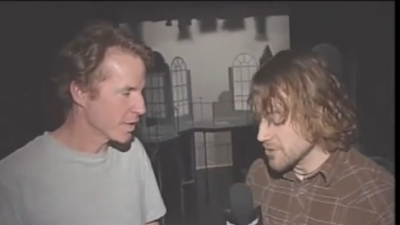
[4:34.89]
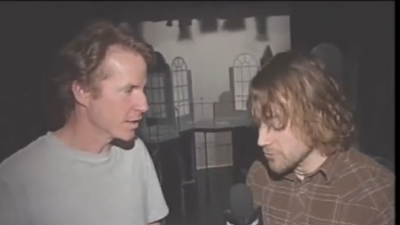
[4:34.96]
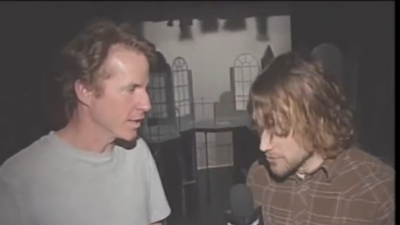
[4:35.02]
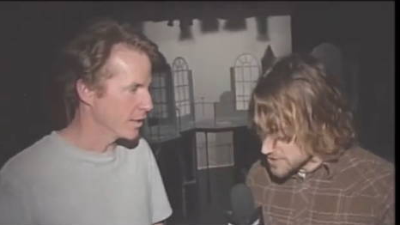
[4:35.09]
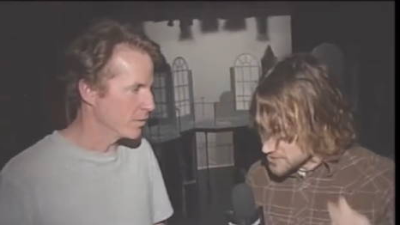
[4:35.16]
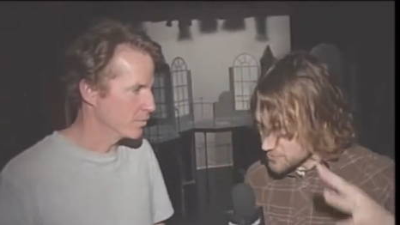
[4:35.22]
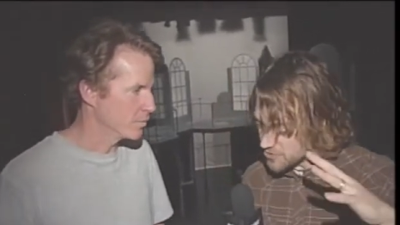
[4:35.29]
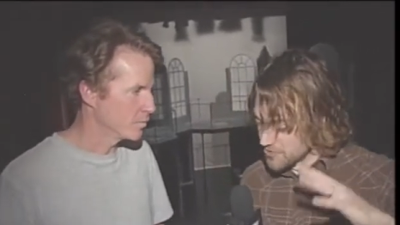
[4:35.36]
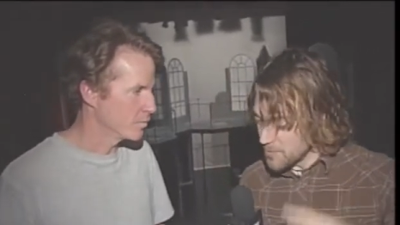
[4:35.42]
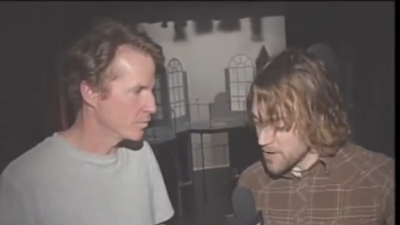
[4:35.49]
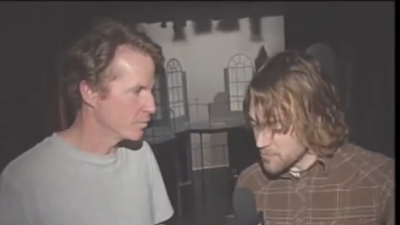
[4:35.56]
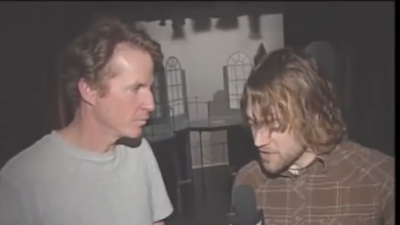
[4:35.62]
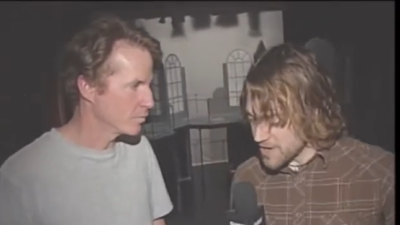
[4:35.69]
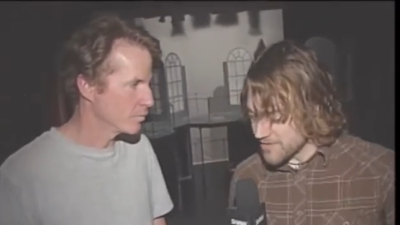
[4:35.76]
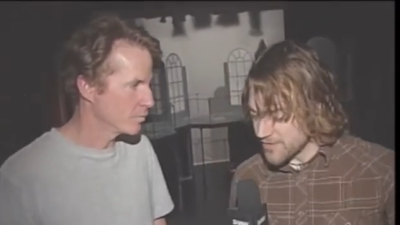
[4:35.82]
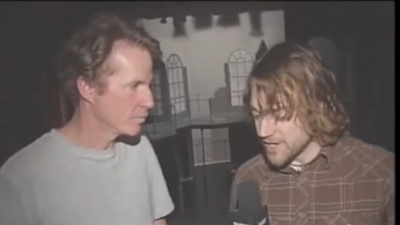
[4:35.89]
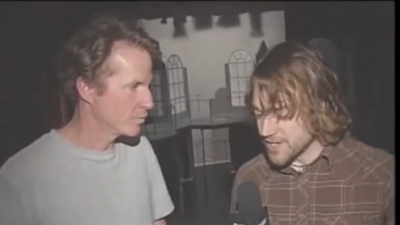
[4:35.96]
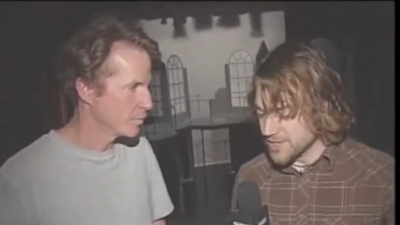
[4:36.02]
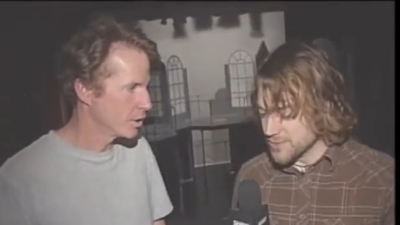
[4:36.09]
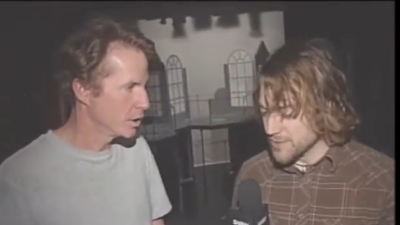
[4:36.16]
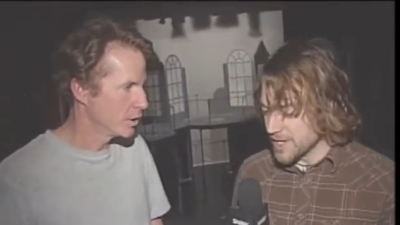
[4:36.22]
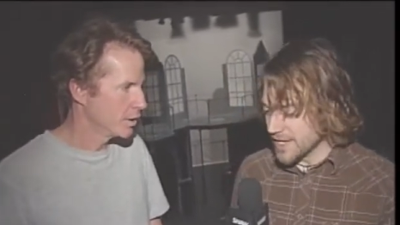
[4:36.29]
Speaker 1: It was with my wife and I
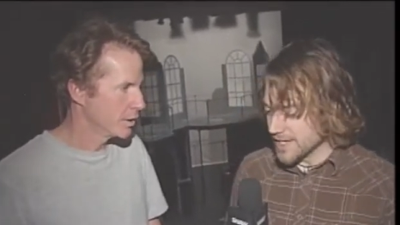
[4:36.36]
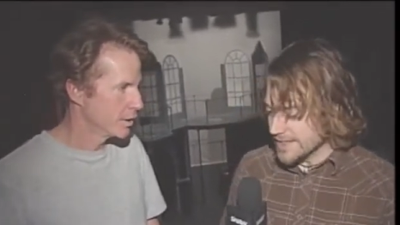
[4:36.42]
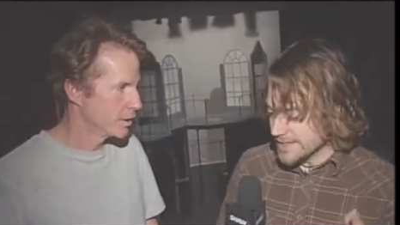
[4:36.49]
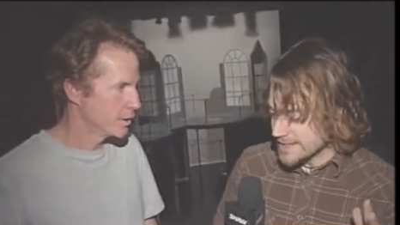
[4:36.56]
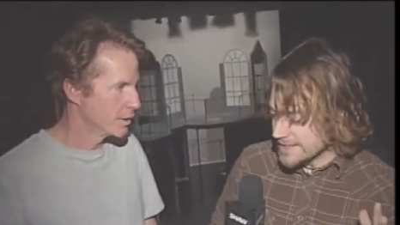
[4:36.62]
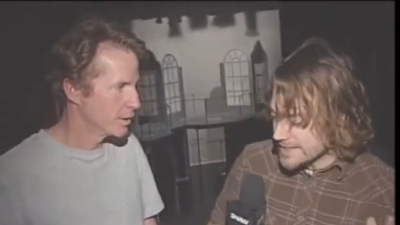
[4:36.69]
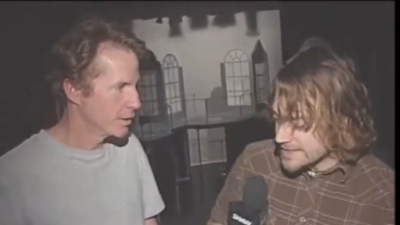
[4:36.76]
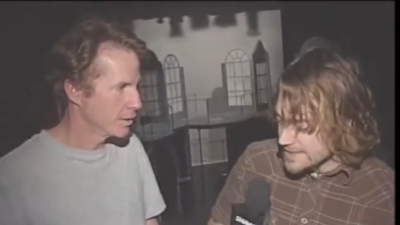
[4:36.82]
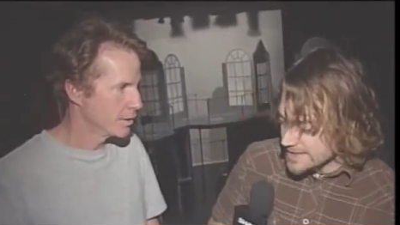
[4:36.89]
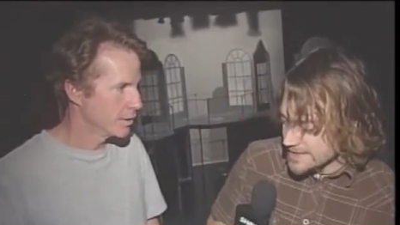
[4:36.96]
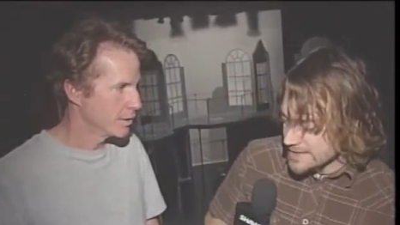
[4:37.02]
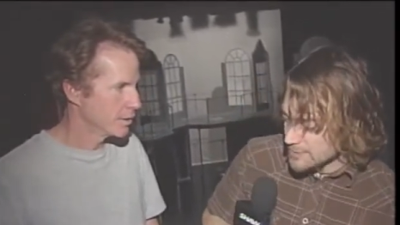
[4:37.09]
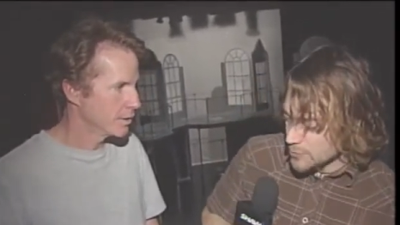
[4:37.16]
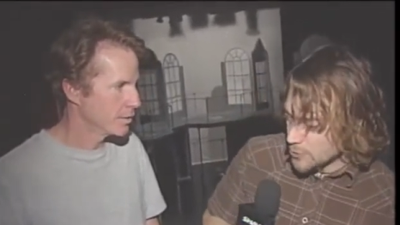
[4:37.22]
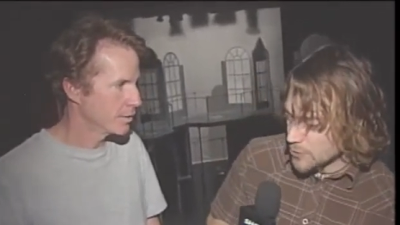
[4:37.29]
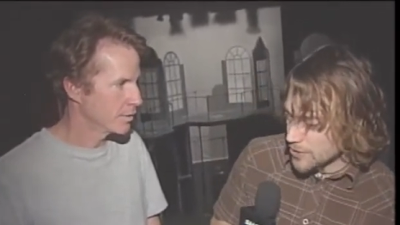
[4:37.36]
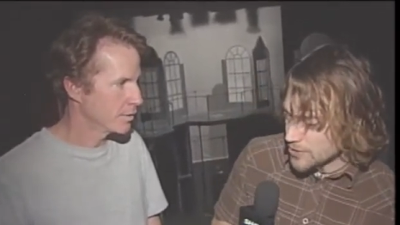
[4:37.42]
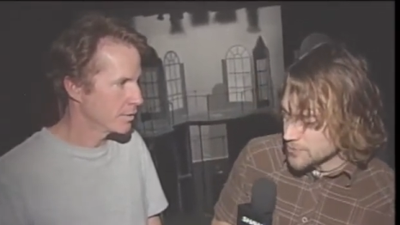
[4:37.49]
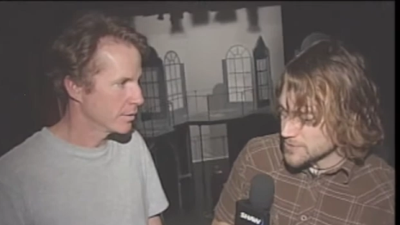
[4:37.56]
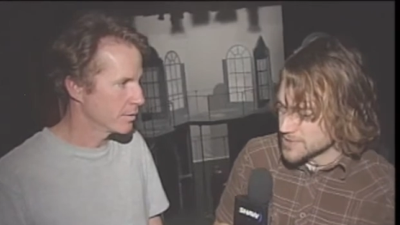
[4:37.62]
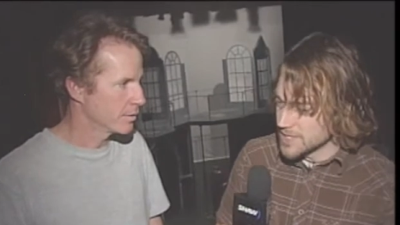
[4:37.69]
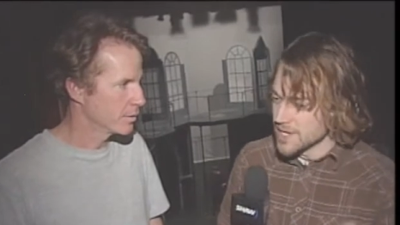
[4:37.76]
until we had a little boy
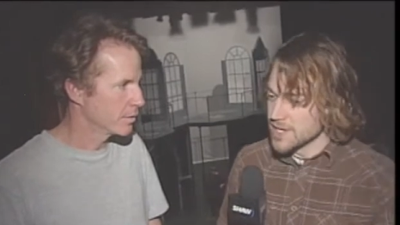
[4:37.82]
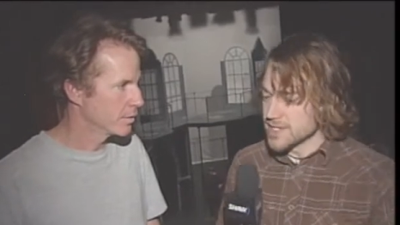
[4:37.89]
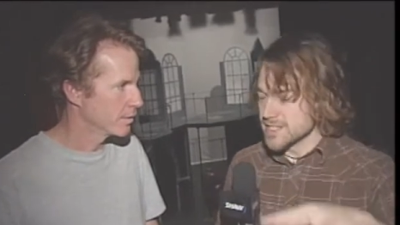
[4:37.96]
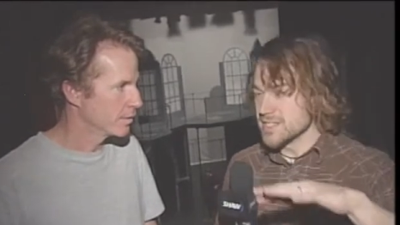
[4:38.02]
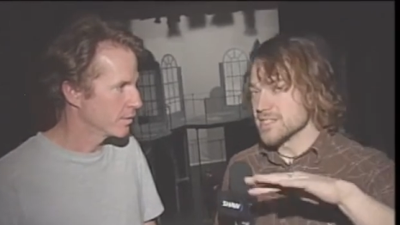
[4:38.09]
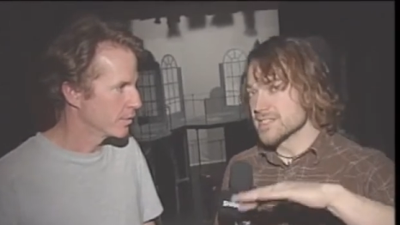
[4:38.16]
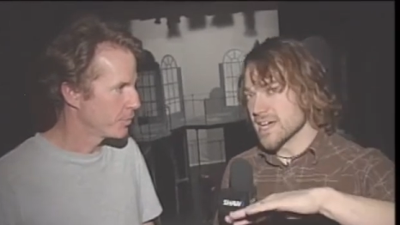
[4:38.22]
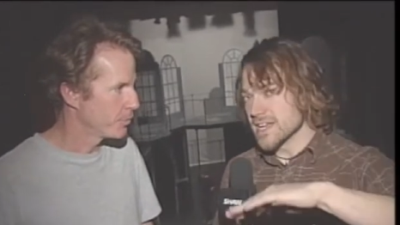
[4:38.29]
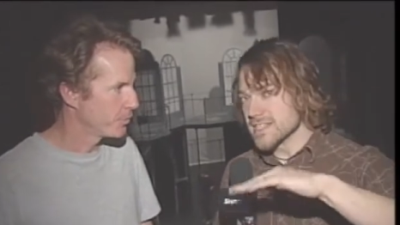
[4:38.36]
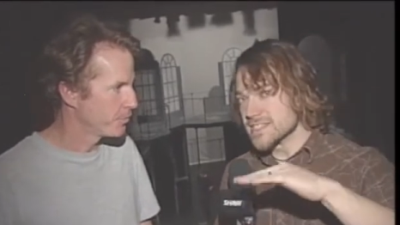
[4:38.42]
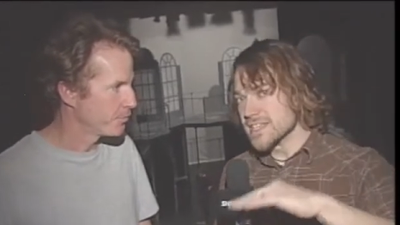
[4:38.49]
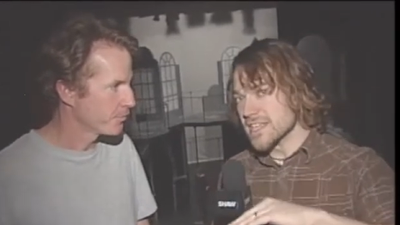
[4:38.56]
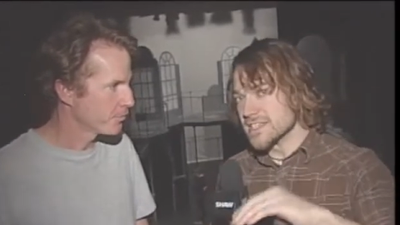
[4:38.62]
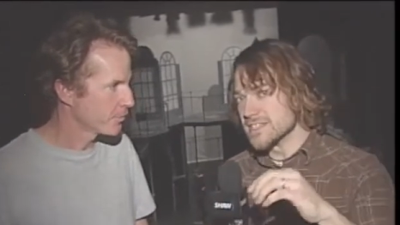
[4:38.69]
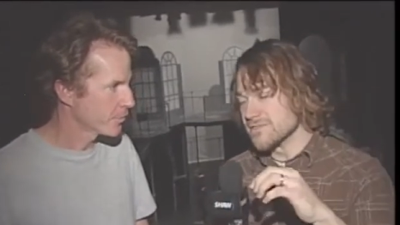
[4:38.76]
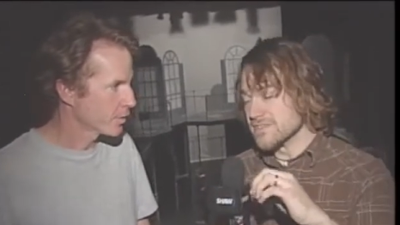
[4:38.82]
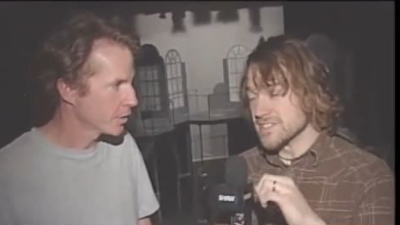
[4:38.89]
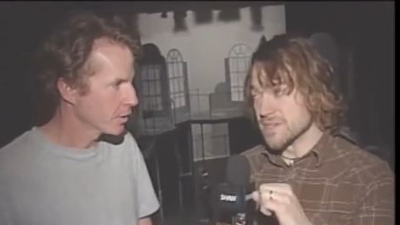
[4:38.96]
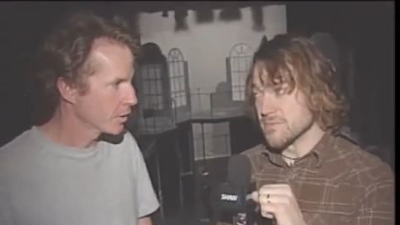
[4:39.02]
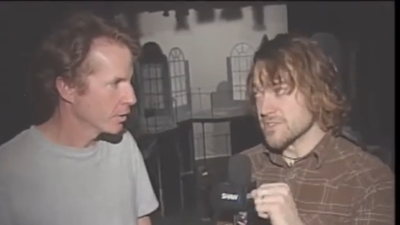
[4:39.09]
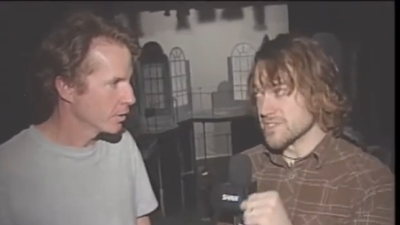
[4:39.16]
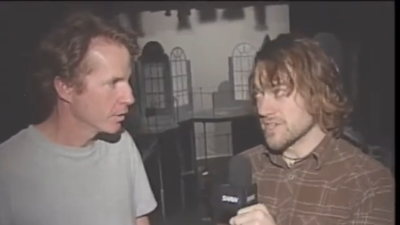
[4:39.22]
who's kind of sensitive to
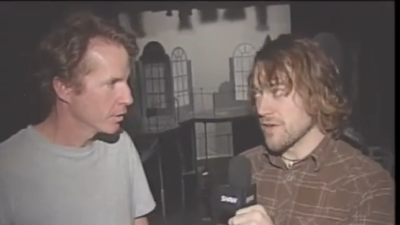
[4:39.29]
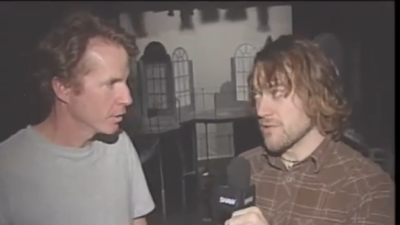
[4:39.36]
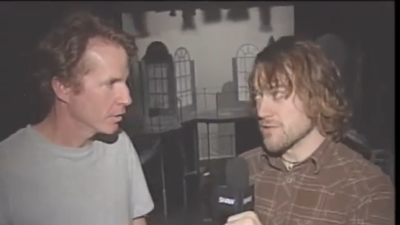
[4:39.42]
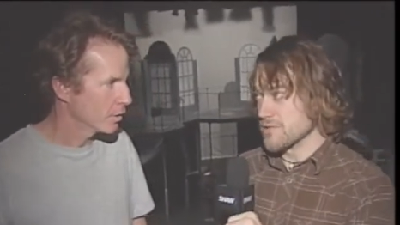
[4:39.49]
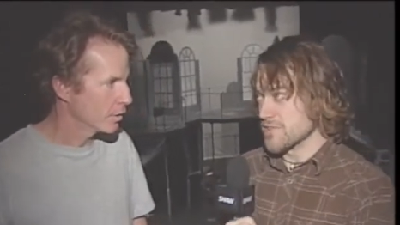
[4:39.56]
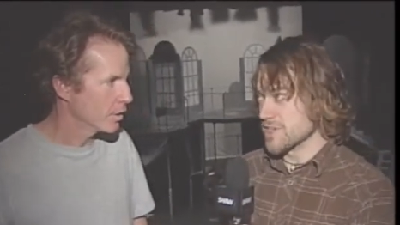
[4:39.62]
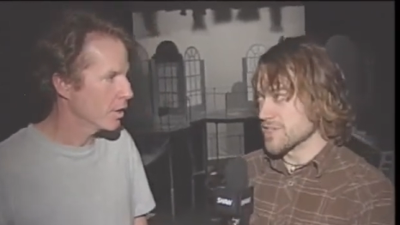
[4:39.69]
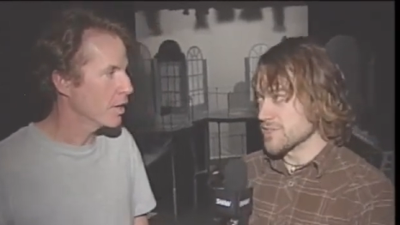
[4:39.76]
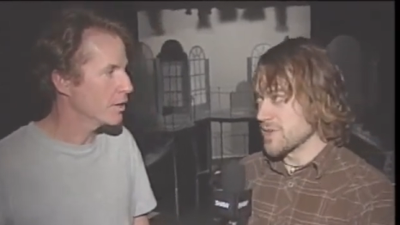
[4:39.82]
some of the scarier things.